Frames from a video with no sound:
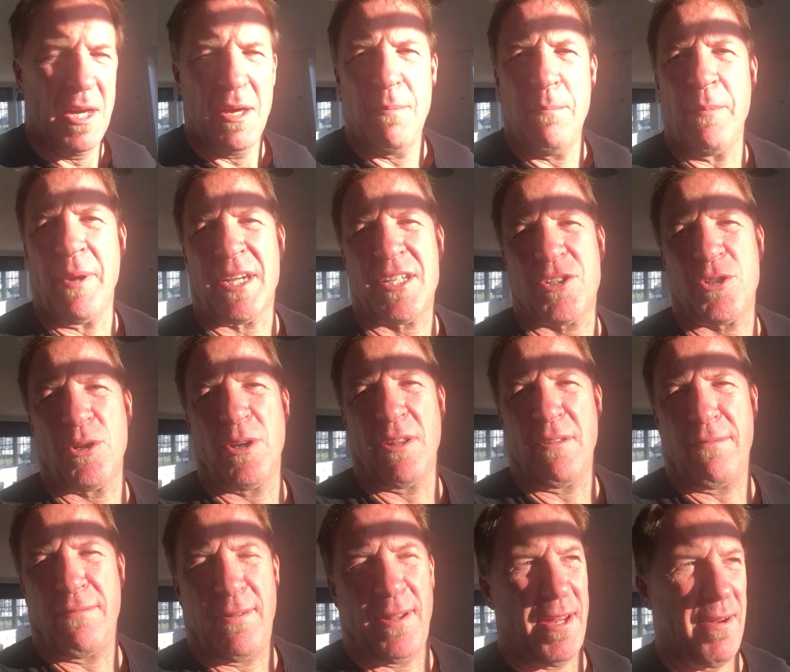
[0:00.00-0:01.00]
mixture of
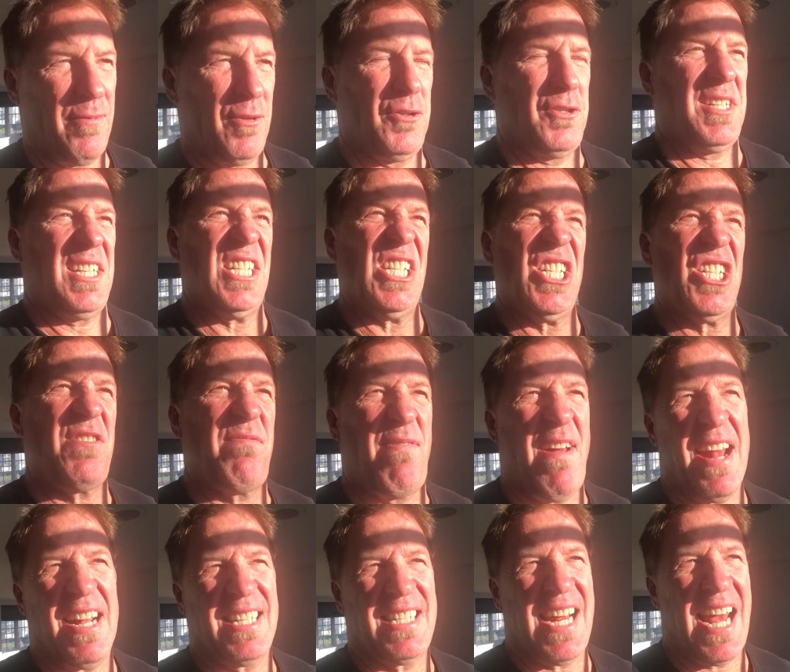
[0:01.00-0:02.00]
the flavors is
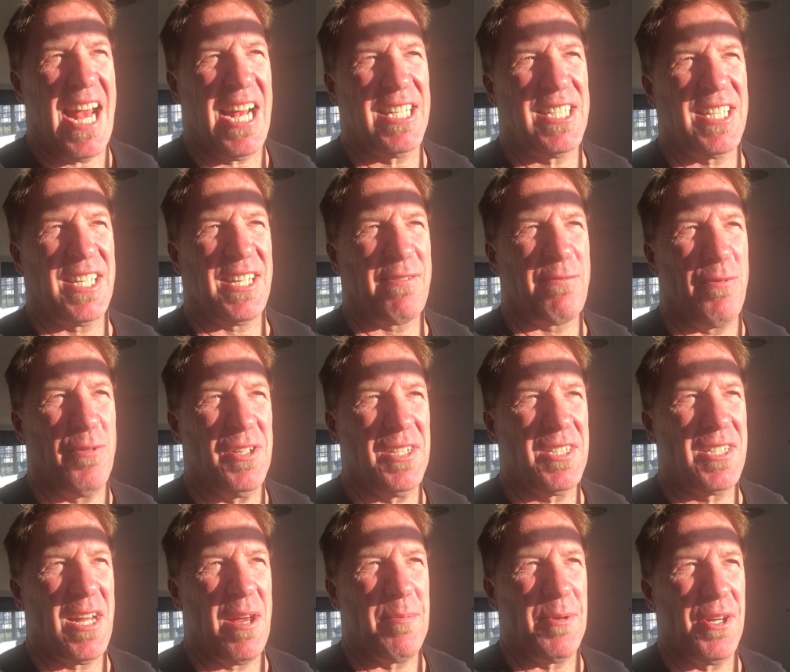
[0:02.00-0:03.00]
fantastic for
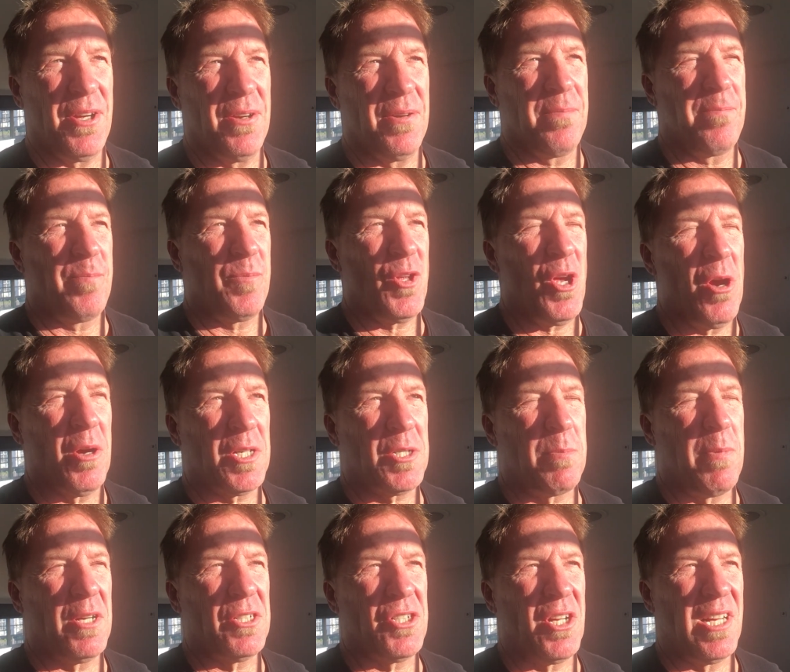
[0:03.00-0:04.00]
this time of year.
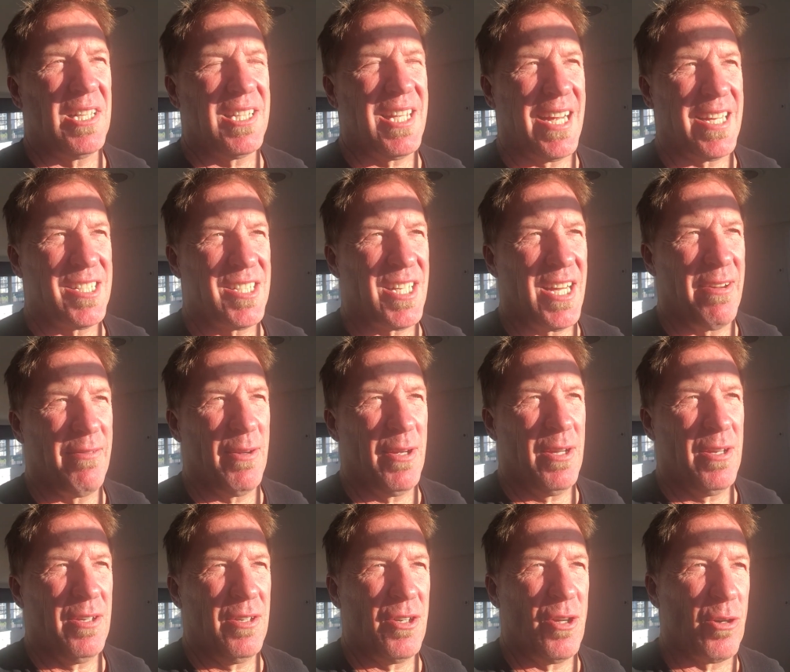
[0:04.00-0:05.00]
Especially on
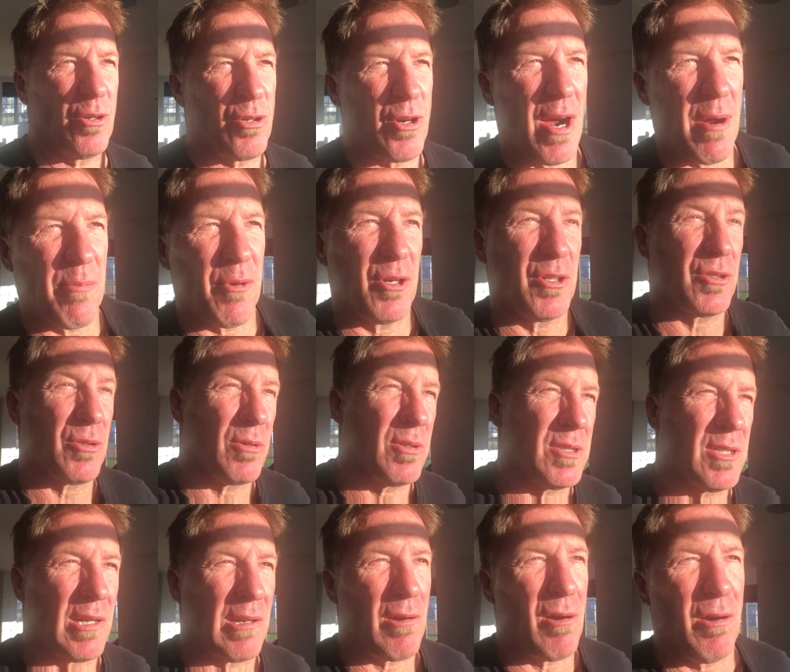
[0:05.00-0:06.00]
Thanksgiving, cranberries are
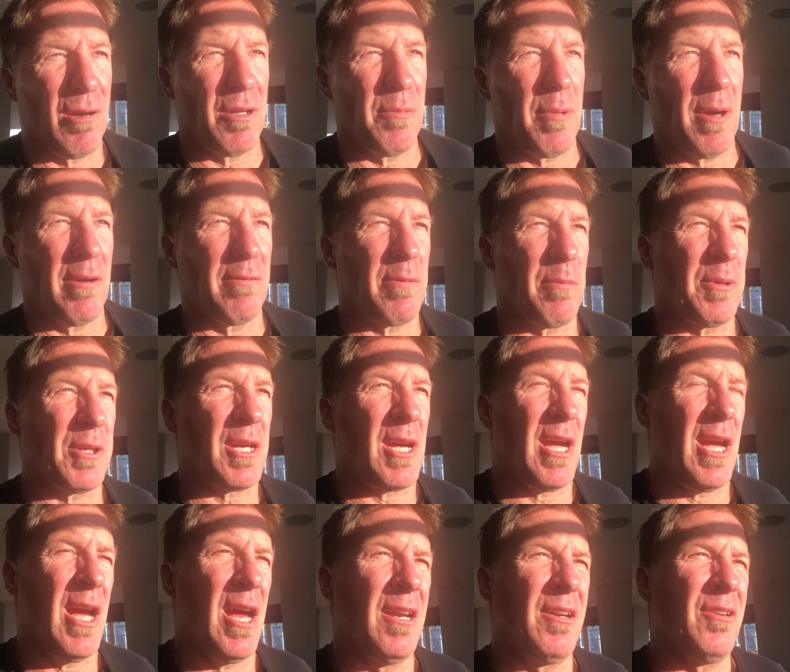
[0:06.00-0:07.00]
always like, oh, you buy it from the
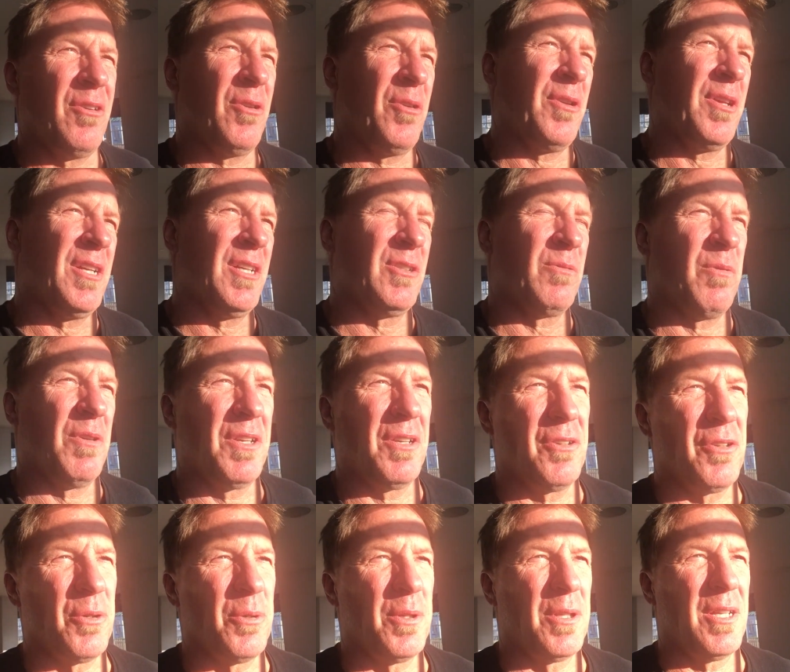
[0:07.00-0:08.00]
can, you do this, what do
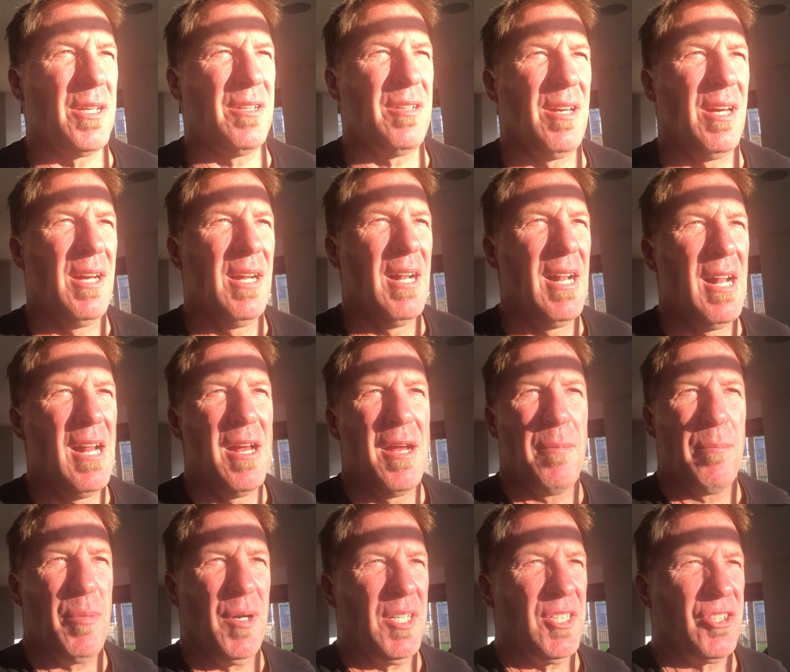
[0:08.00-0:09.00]
you do with it?
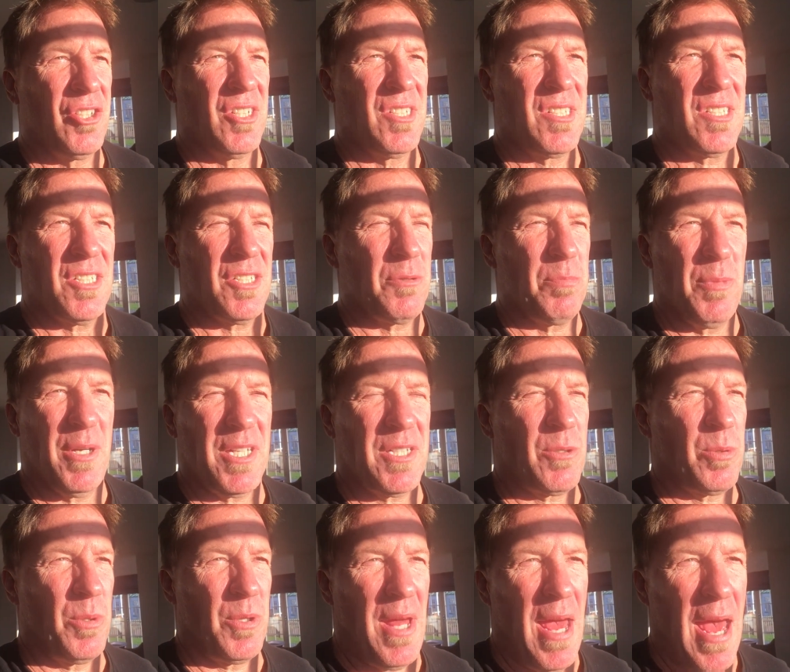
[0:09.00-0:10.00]
But just this mix with